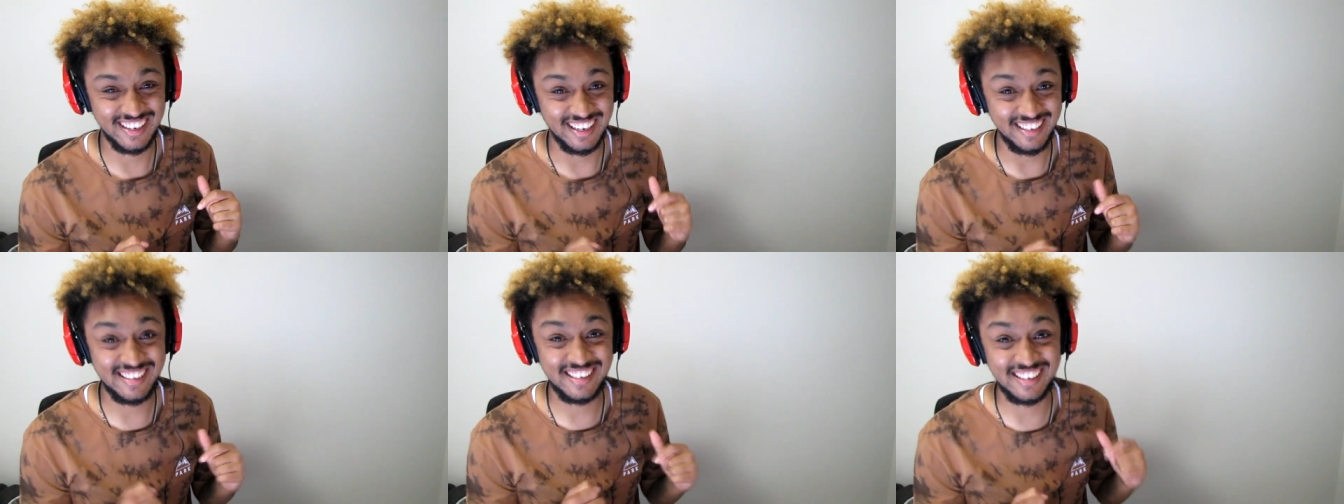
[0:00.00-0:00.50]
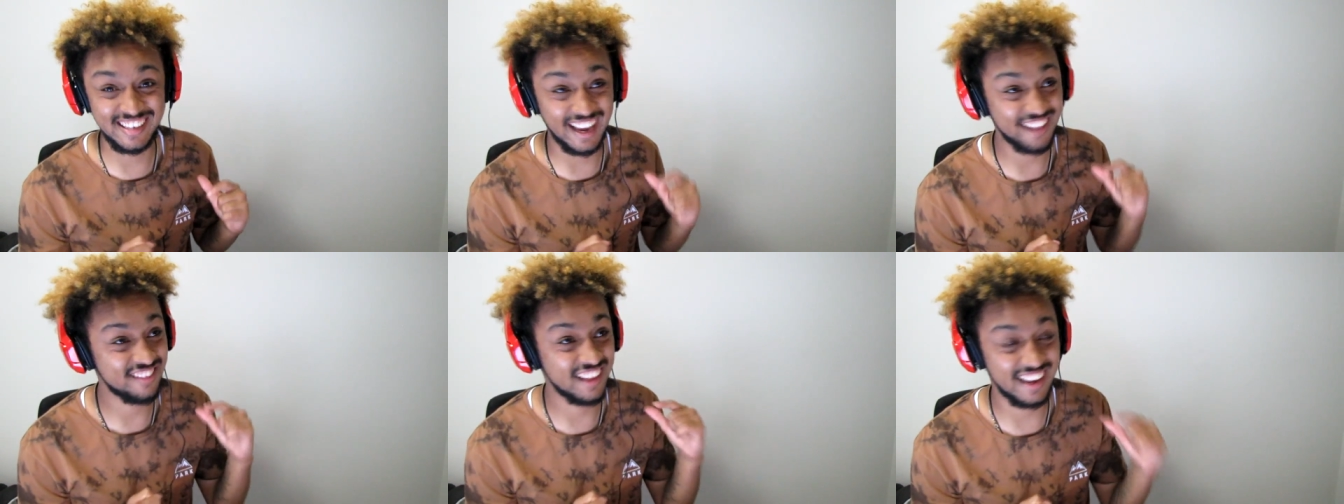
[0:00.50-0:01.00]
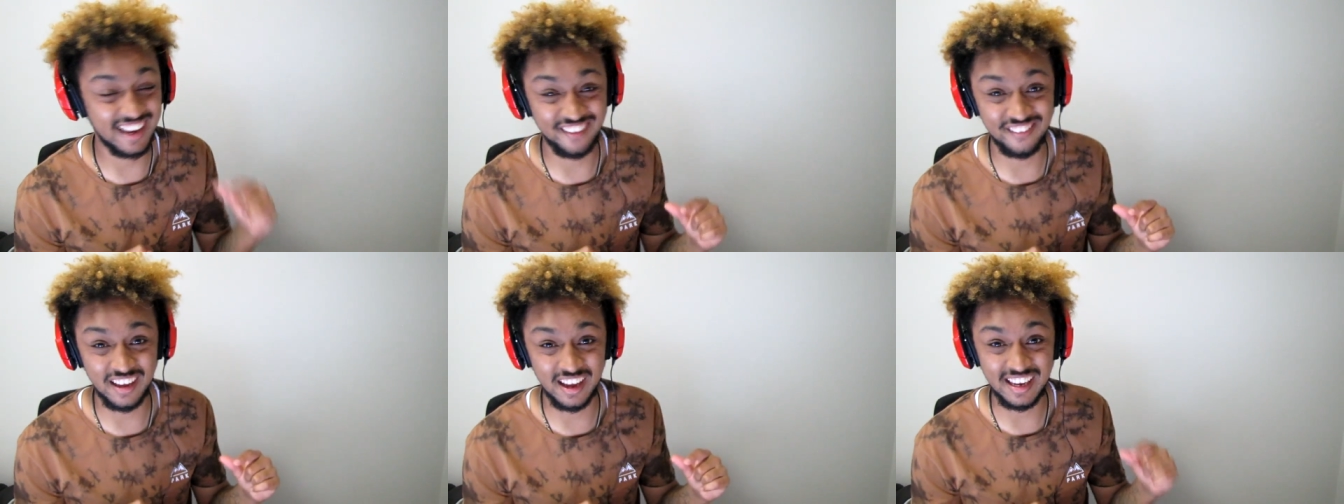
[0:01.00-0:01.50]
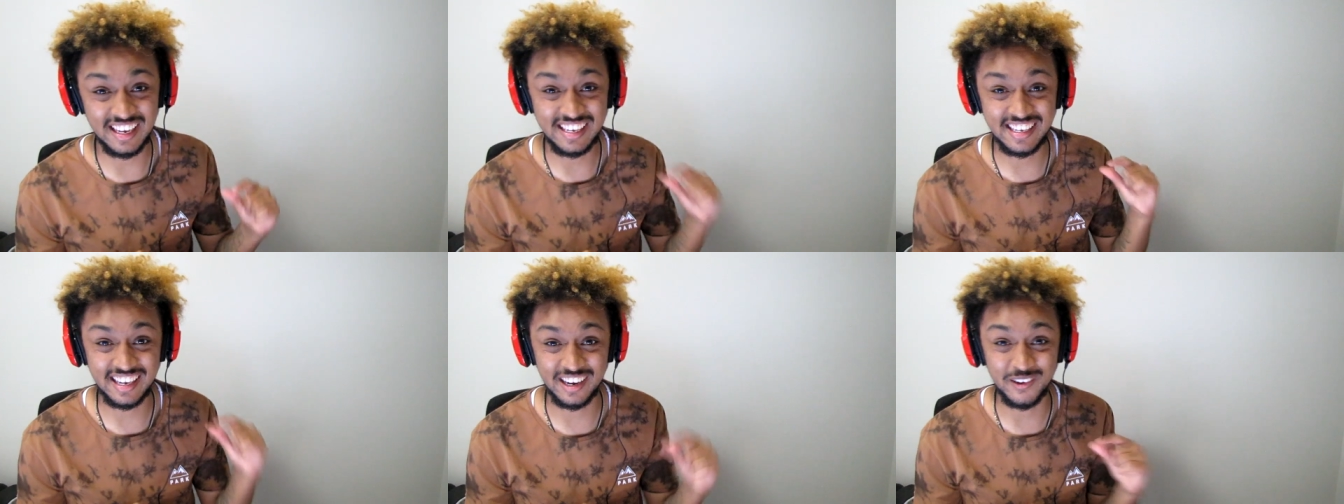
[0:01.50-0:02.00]
he at the end there, he
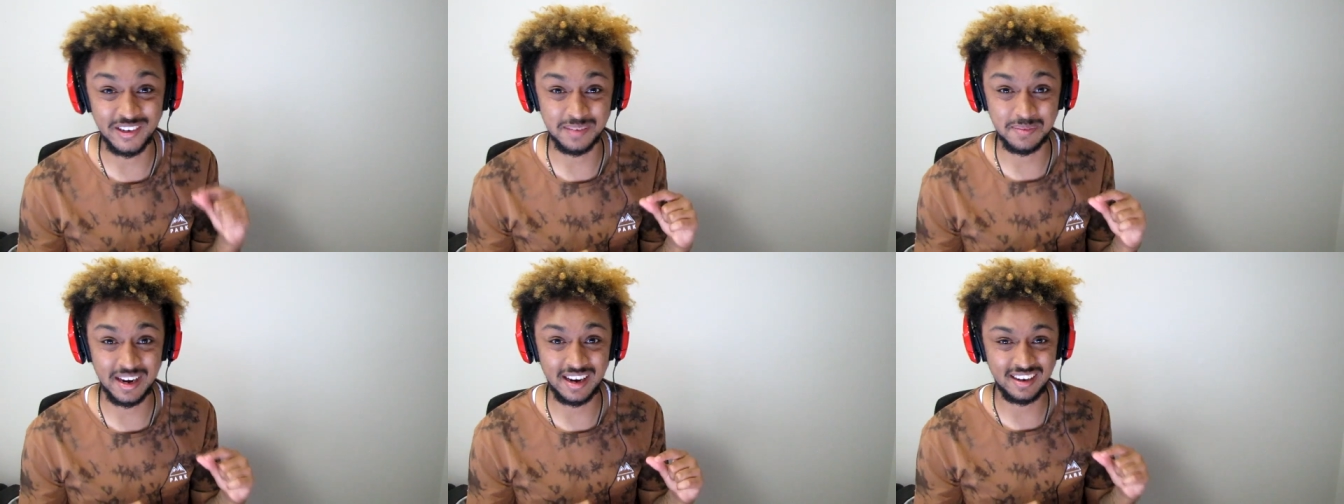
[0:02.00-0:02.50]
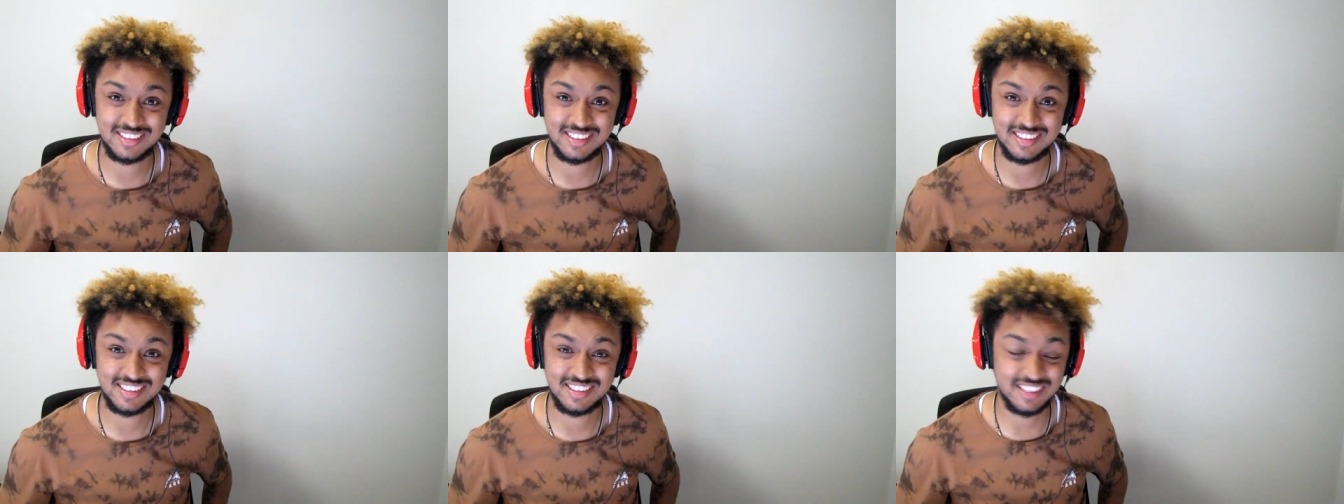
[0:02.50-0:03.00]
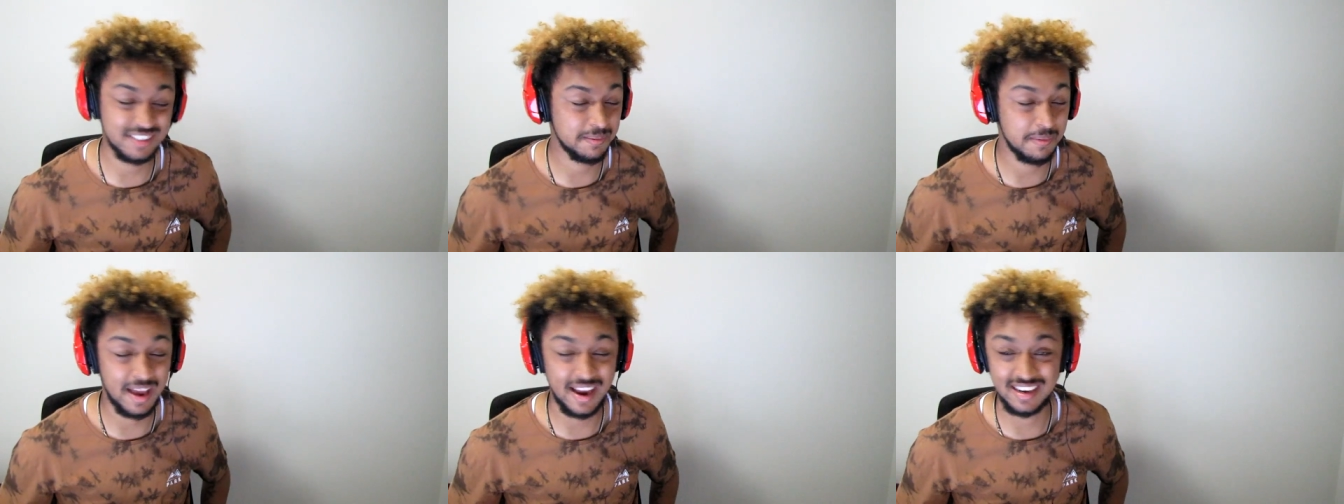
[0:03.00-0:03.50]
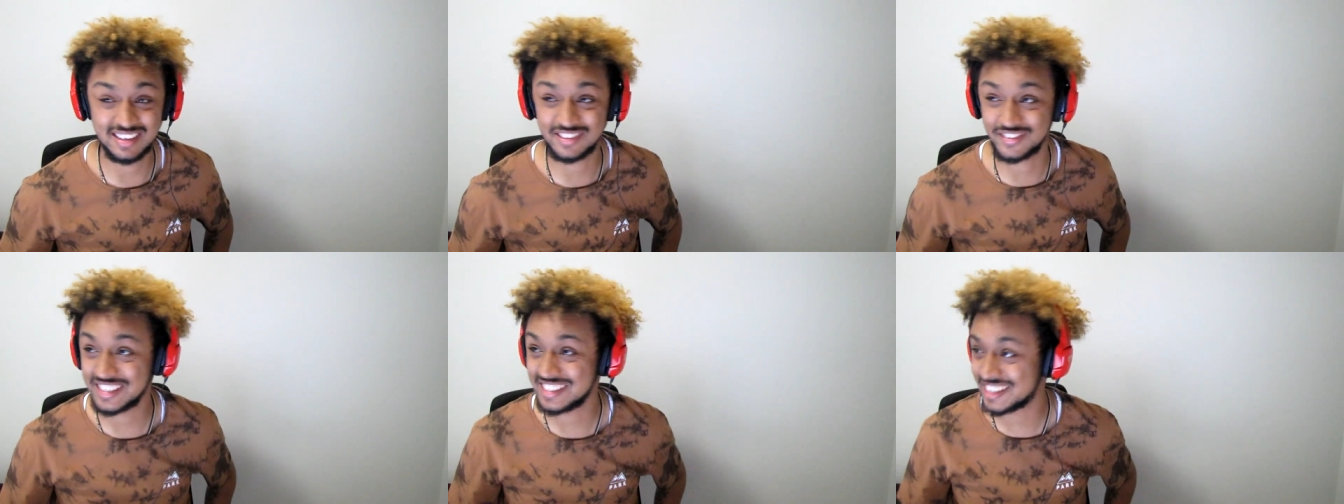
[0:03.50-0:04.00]
killed it, man. This man
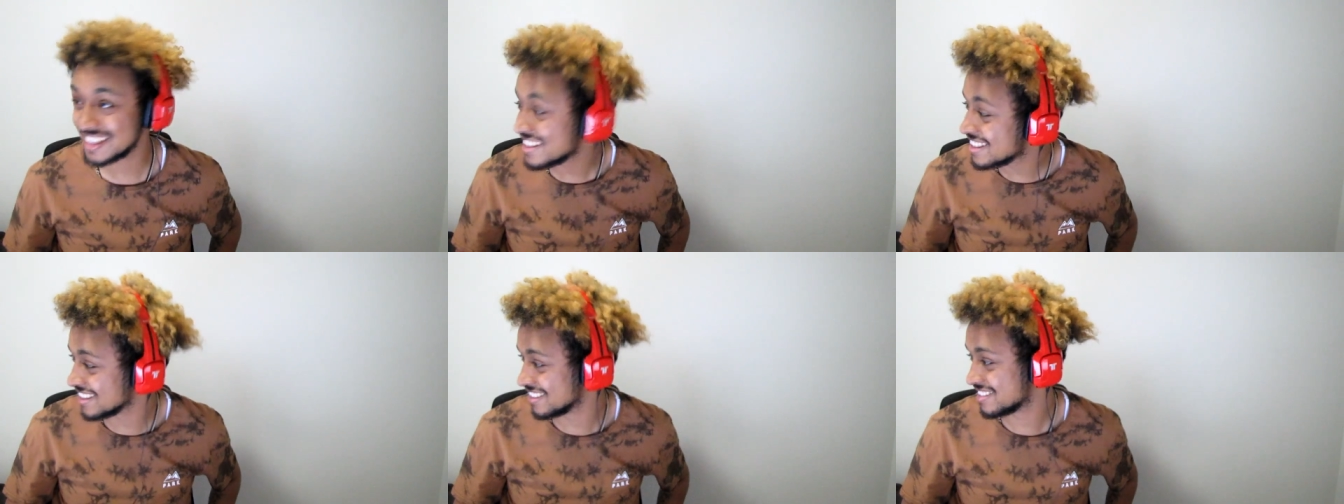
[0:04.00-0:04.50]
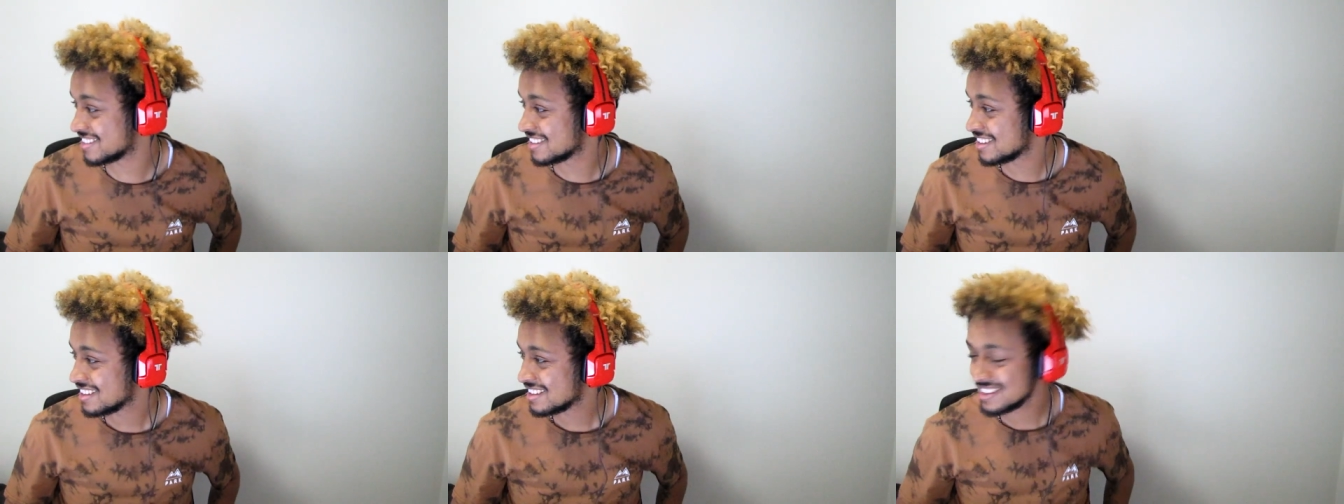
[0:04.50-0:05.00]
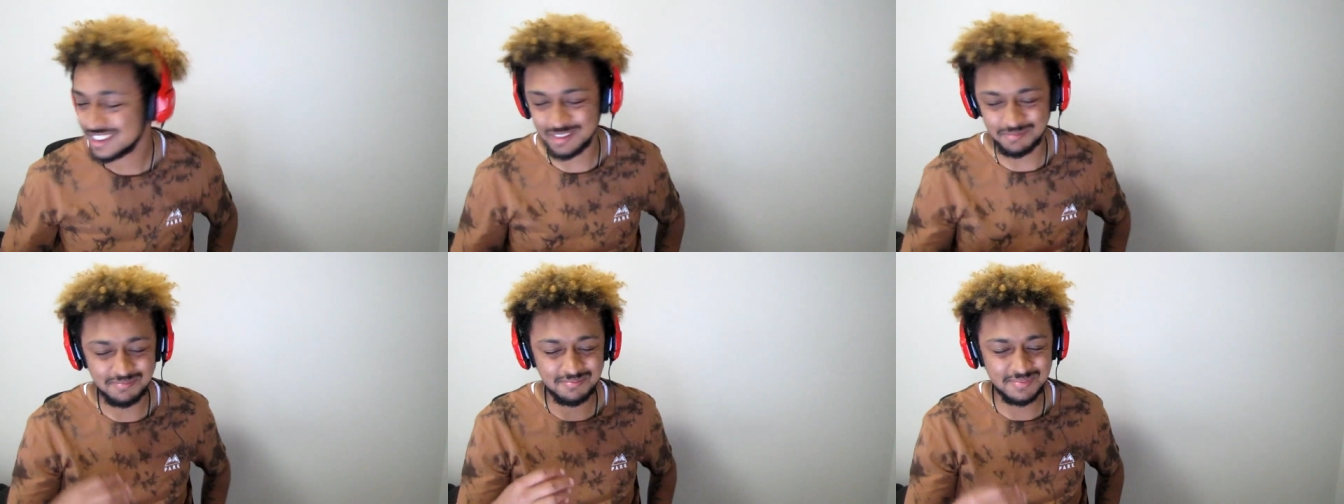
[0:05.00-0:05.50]
is ridiculous. I, I